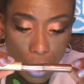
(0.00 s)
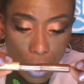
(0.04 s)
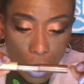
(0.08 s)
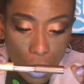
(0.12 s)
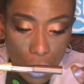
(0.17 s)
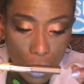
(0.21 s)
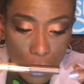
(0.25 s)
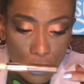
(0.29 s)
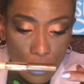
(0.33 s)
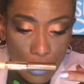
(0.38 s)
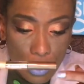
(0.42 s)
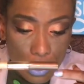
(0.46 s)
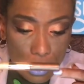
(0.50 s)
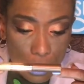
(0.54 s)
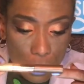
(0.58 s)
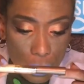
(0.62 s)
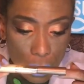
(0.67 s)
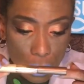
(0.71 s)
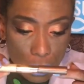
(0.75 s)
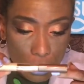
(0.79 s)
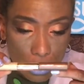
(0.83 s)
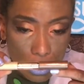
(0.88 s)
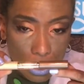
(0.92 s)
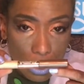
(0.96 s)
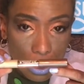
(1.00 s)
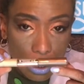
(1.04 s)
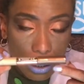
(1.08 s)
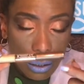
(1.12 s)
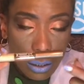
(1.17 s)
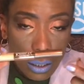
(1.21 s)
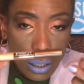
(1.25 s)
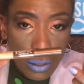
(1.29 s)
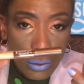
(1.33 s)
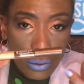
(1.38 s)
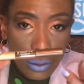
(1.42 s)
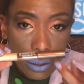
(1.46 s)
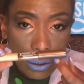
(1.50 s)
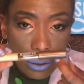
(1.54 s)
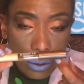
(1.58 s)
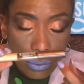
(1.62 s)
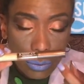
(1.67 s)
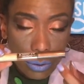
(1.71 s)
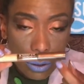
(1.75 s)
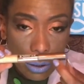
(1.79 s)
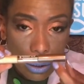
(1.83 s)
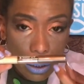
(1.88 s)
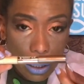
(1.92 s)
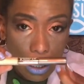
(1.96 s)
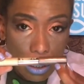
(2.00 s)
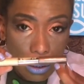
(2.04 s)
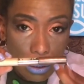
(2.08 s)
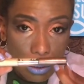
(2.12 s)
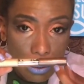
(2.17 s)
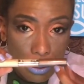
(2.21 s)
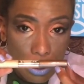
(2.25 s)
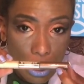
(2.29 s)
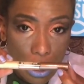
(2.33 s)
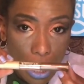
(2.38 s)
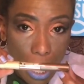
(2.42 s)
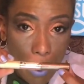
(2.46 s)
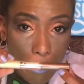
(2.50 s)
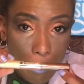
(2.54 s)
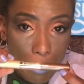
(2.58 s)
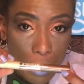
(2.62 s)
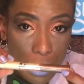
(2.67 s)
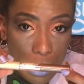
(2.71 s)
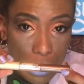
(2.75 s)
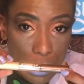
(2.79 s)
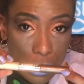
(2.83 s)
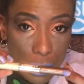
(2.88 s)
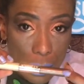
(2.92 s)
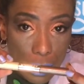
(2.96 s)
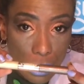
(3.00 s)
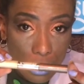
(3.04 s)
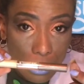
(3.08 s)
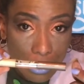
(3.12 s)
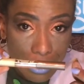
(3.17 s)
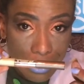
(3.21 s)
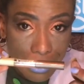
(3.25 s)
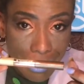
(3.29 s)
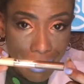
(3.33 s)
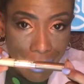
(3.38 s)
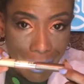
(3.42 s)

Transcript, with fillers: and this color here. This was the color that I missed in the